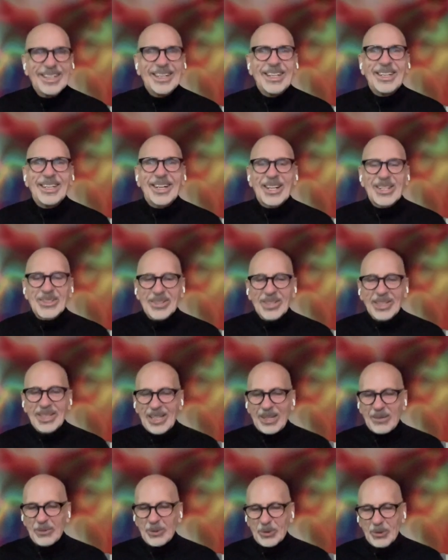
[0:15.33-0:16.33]
Nice to
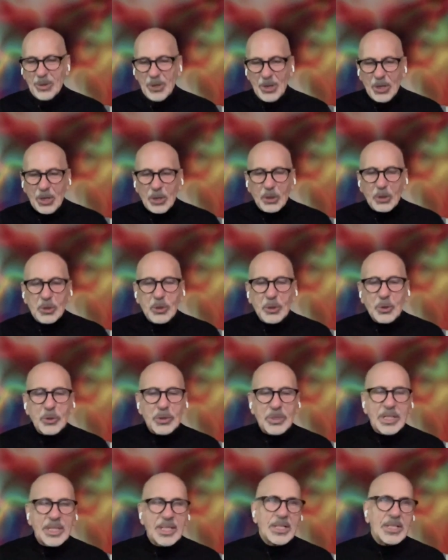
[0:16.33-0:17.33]
have you.
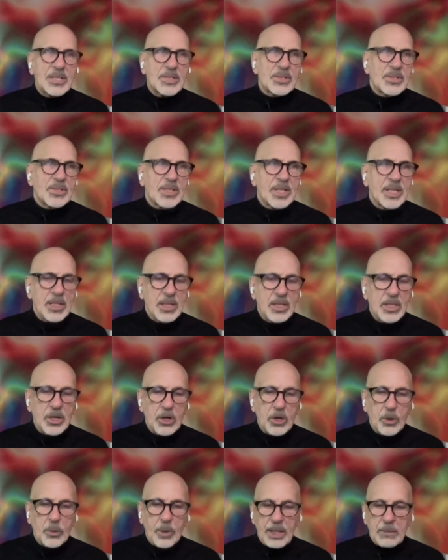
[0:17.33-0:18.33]
Claude is
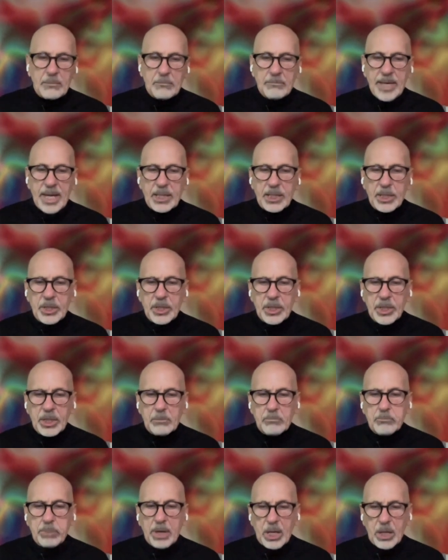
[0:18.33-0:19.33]
CEO and
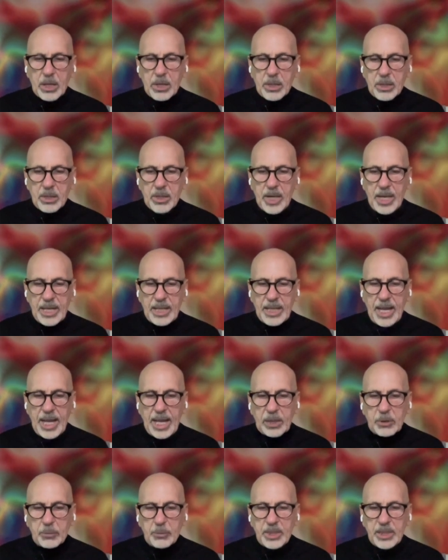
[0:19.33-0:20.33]
managing partner at
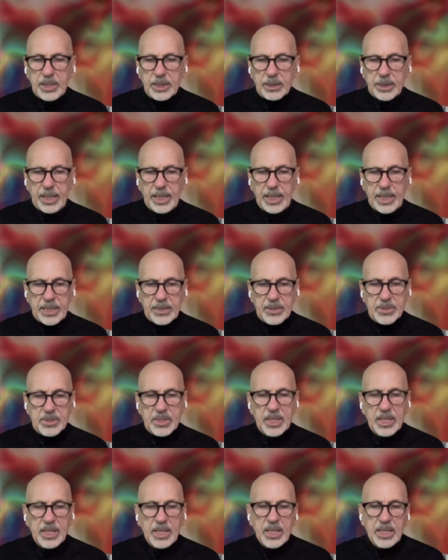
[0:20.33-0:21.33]
Equity Alliance.
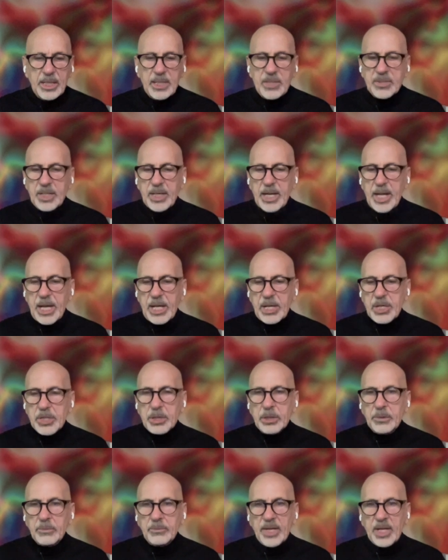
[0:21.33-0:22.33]
He's an
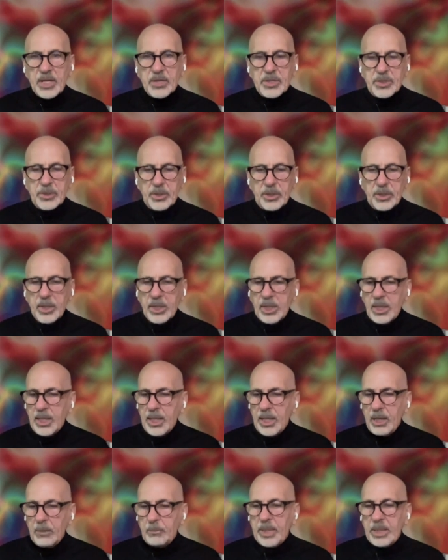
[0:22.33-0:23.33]
angel investor
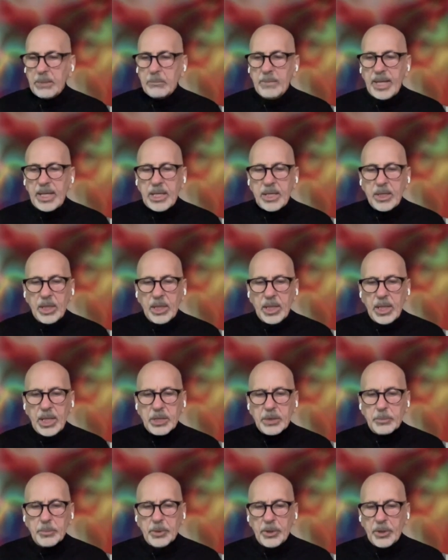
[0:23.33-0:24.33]
helping many young
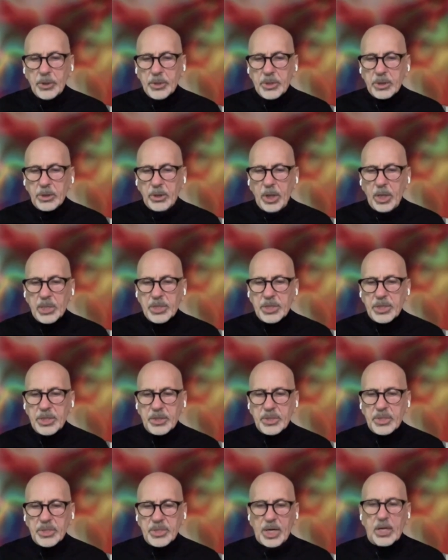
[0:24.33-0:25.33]
entrepreneurs launch their
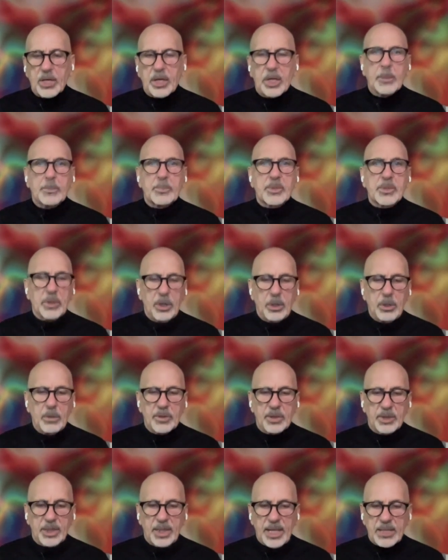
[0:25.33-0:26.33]
startups
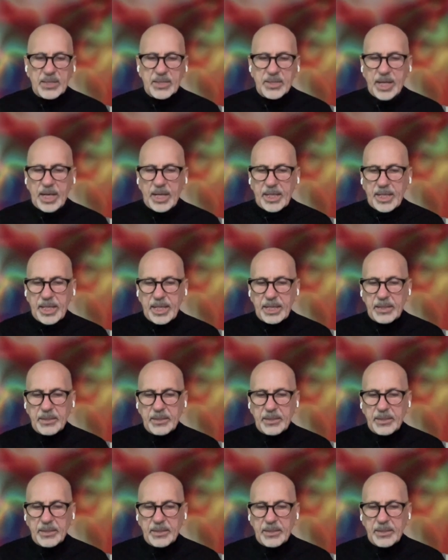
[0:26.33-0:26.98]
over the last decade.